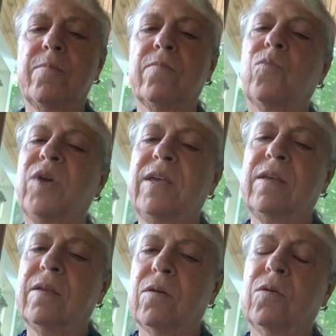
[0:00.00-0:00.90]

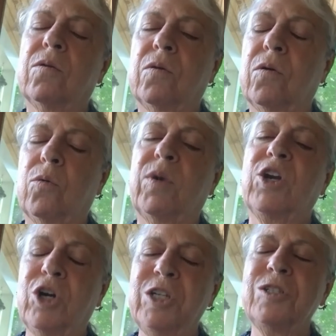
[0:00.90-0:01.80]
We
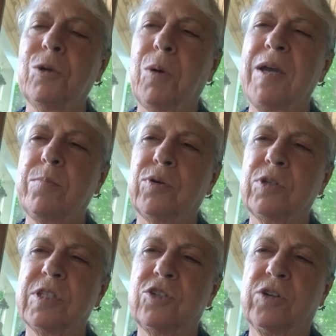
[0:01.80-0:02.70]
couldn't quite
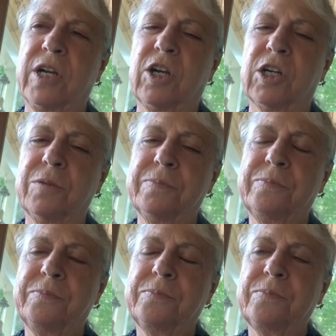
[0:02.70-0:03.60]
pull the trigger.
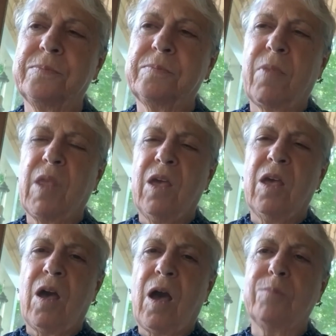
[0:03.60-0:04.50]

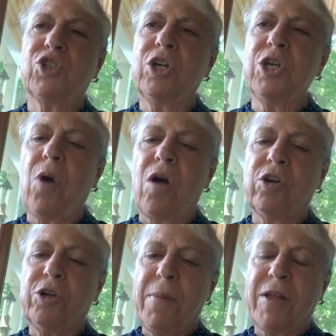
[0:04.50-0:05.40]
I'm sure you all
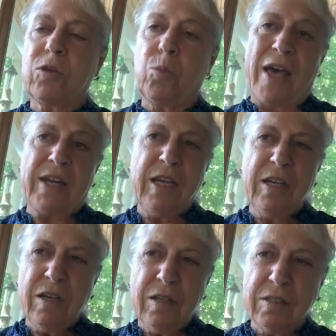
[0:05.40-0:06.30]
heard about the wedding
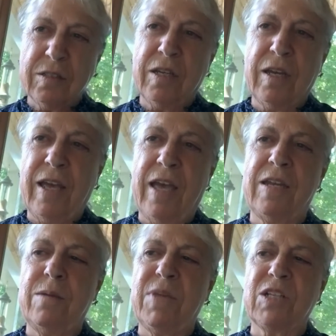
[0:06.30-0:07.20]

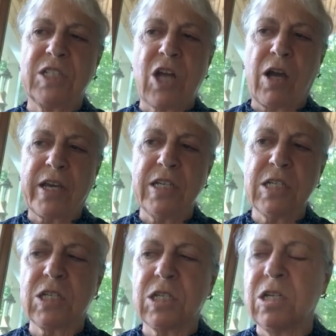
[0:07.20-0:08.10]
in Millinocket,
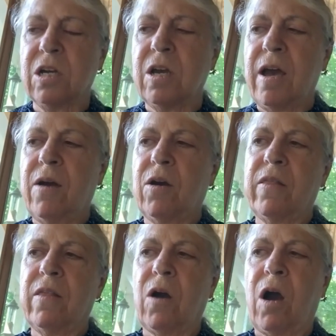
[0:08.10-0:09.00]

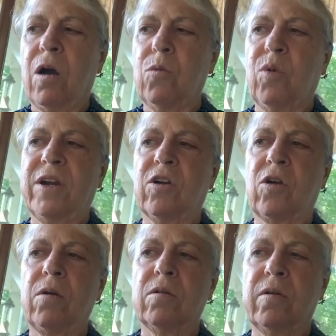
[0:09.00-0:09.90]

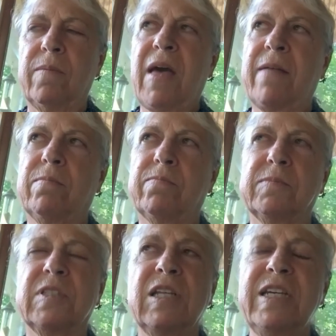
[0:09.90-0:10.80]
where at
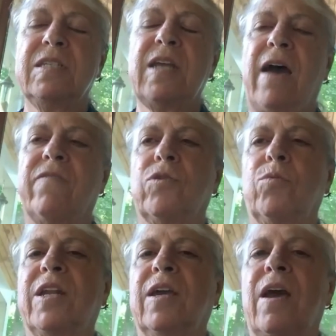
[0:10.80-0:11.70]
least half the
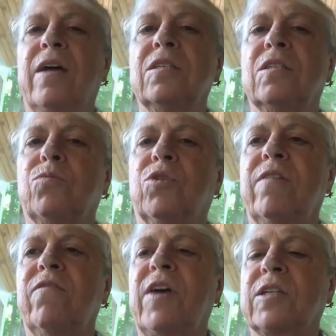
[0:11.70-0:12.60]
wedding guests were
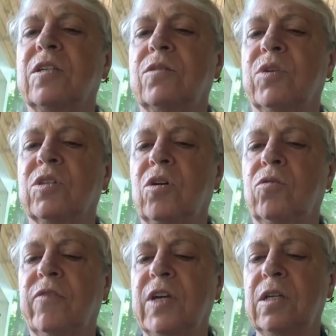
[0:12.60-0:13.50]
infected with
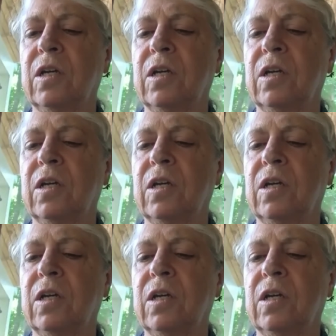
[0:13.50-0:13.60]
COVID.